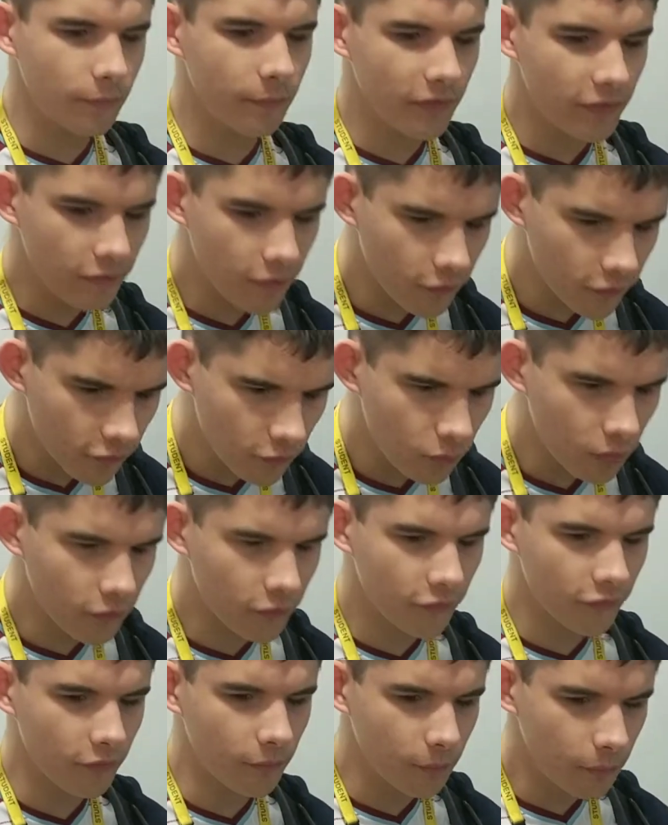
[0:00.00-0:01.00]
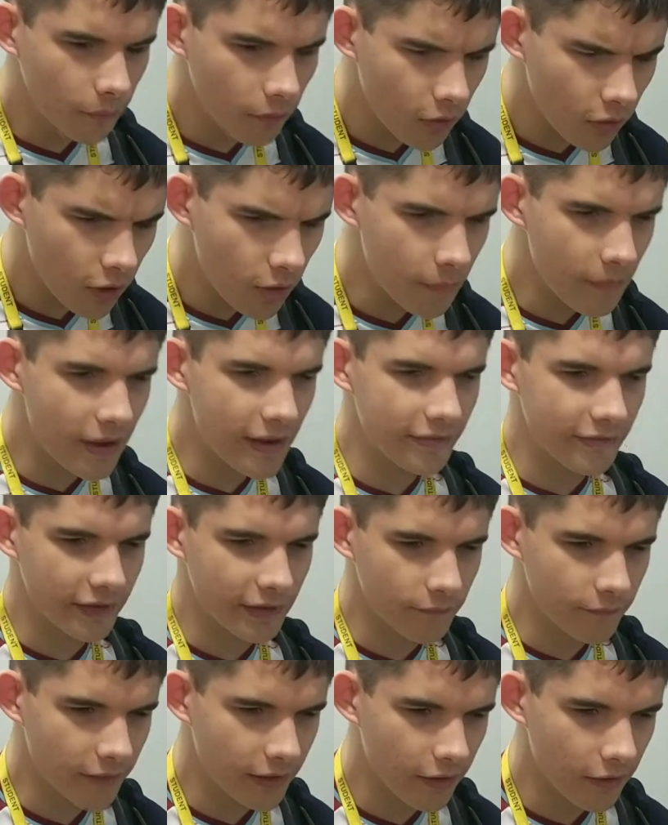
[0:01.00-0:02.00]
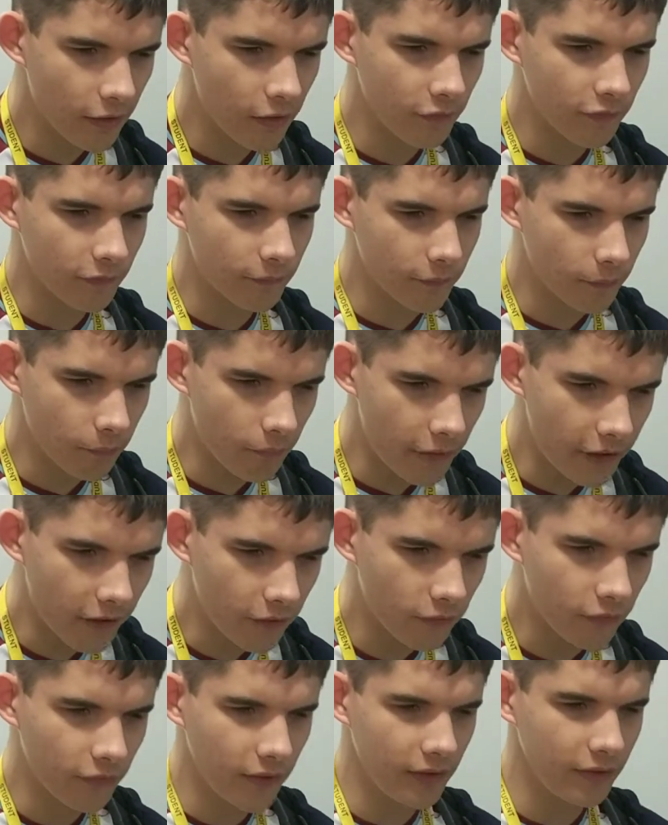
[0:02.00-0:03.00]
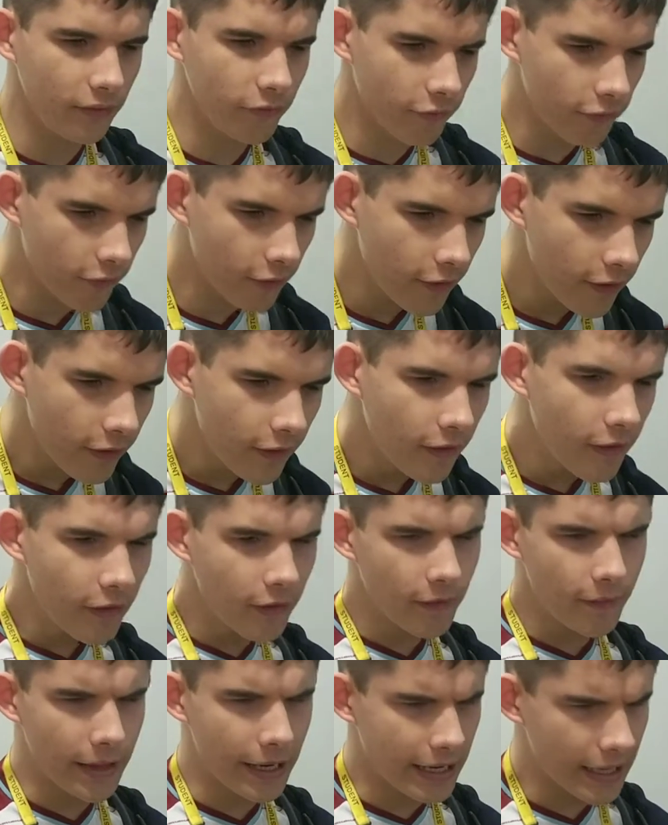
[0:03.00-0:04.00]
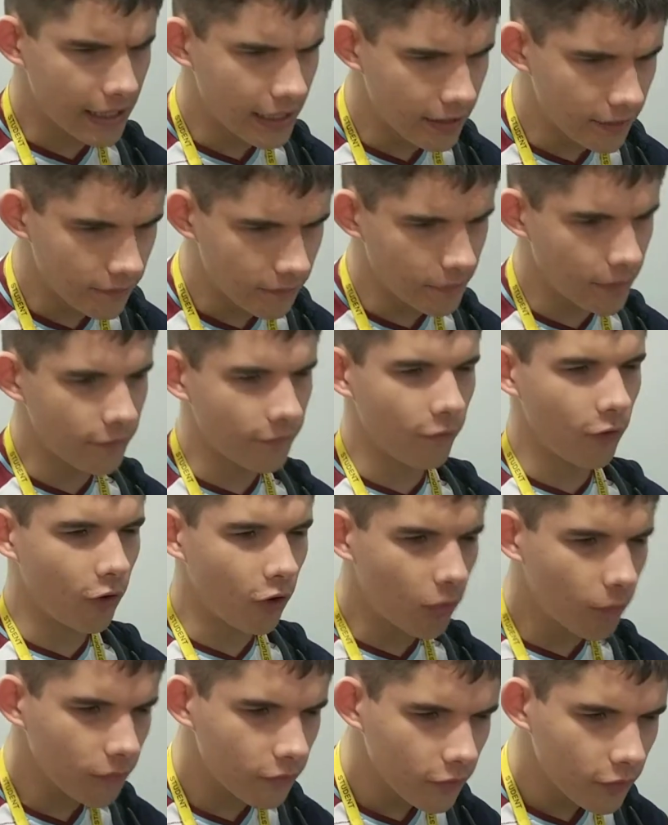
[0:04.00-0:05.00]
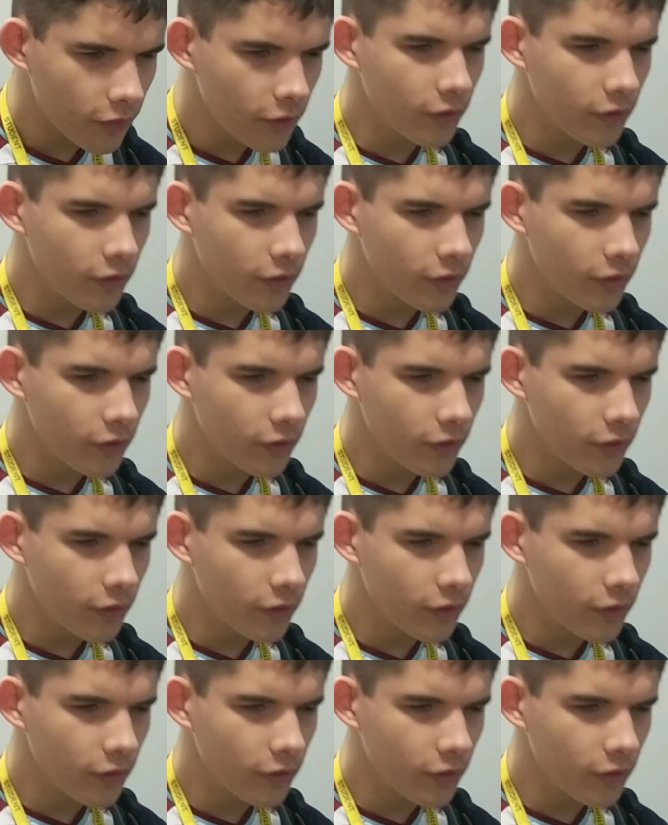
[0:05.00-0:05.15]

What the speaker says: be sure to watch some more amazing videos of the Braille Sense that I have performed.